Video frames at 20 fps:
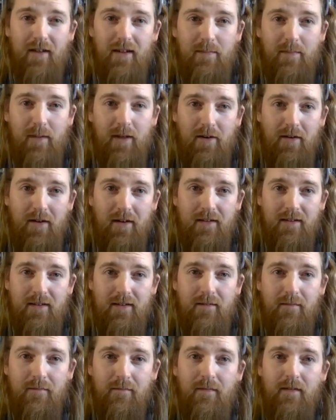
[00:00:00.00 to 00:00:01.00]

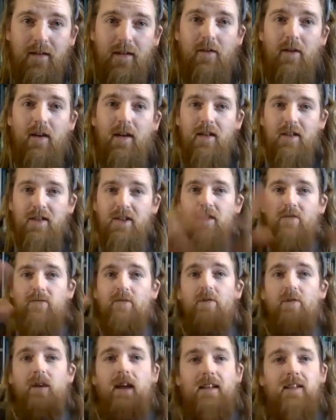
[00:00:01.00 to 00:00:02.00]
experience, in a
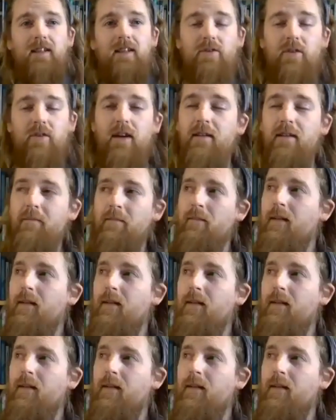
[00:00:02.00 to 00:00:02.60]
general category.